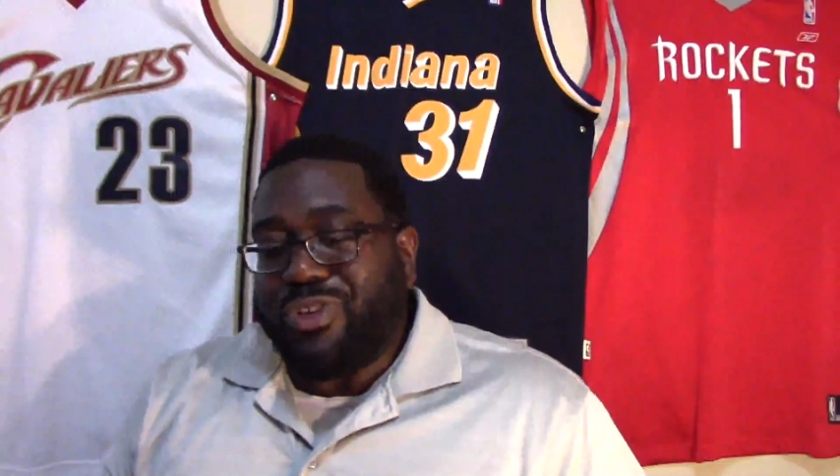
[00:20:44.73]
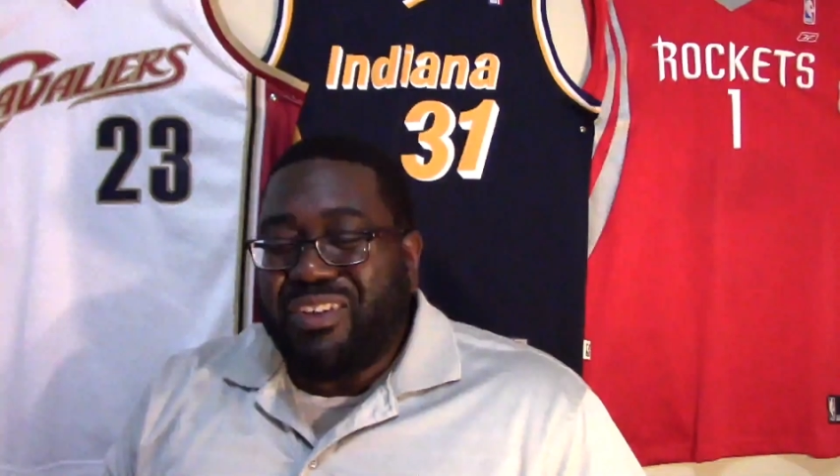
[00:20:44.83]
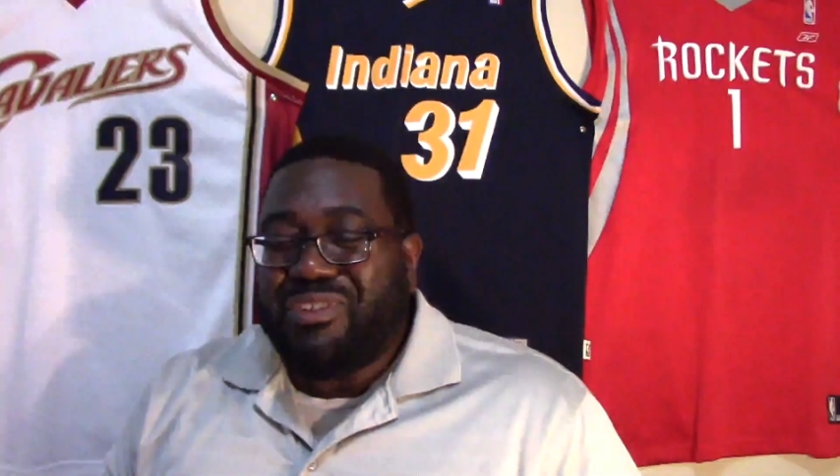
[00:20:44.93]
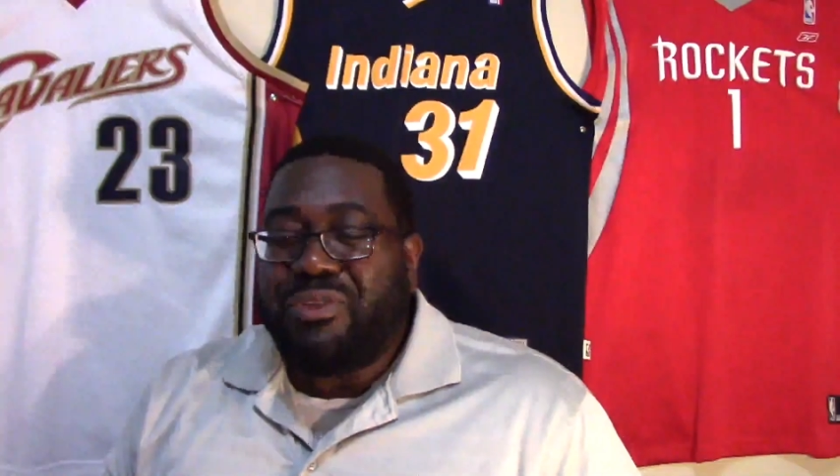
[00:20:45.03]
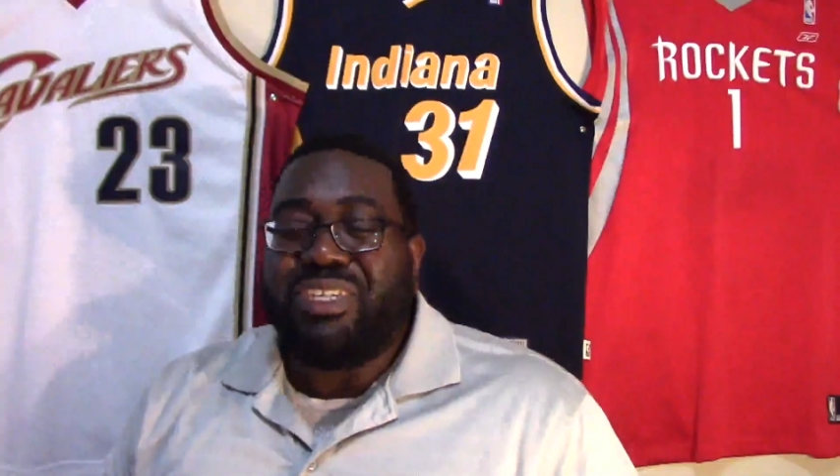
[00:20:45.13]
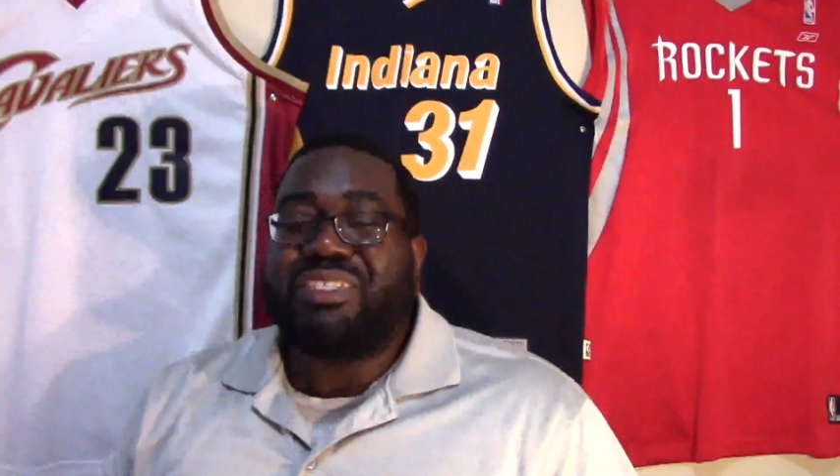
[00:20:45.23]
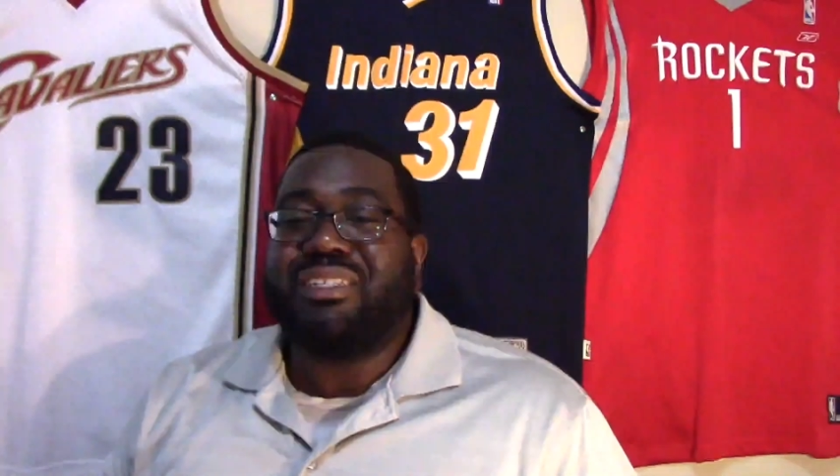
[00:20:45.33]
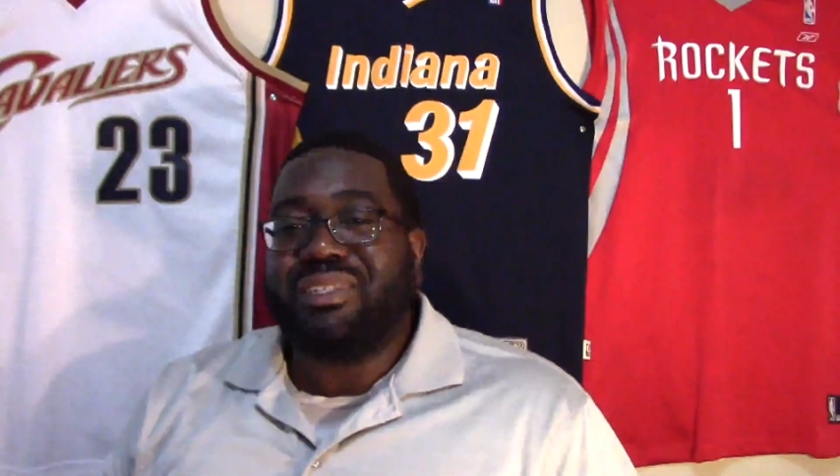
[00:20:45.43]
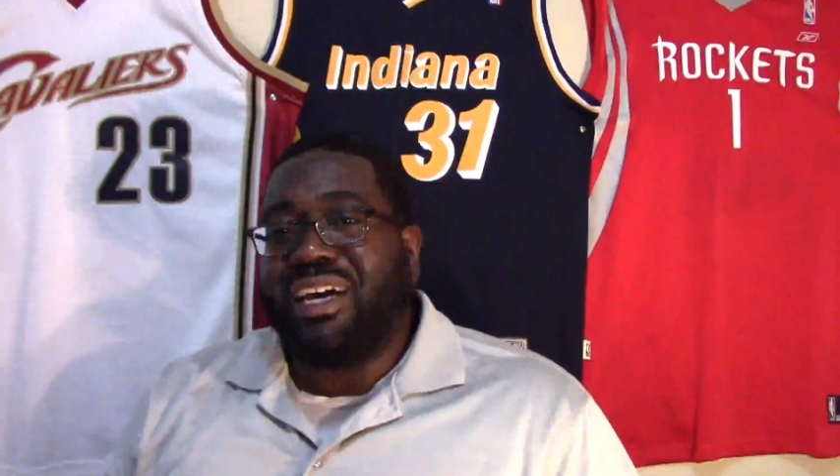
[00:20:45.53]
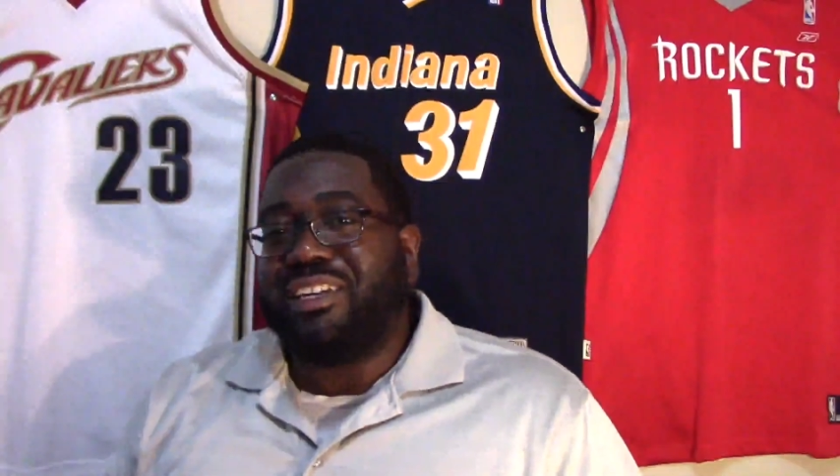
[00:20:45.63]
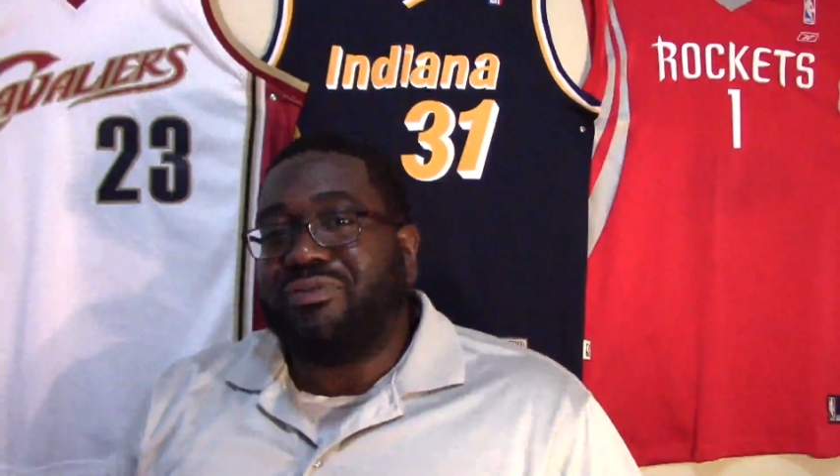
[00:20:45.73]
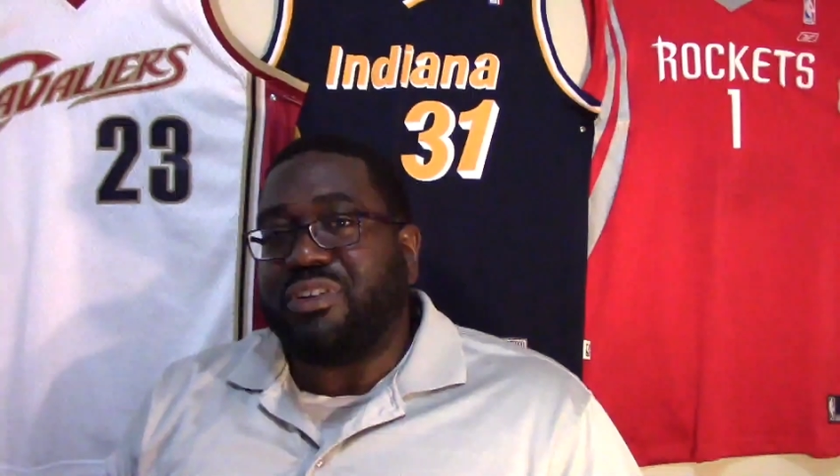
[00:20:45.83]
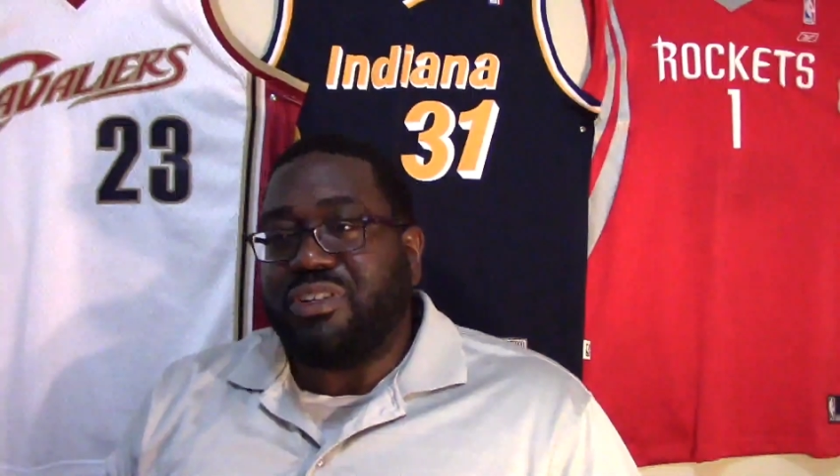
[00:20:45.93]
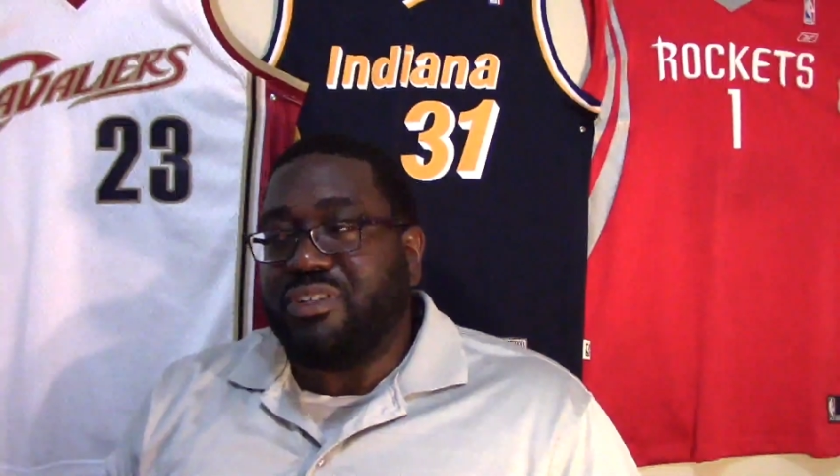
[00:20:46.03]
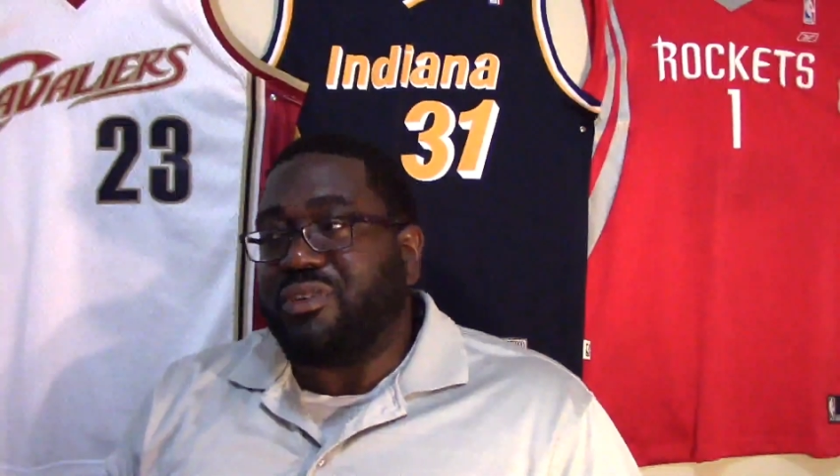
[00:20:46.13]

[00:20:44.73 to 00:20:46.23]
even though he's still not even a good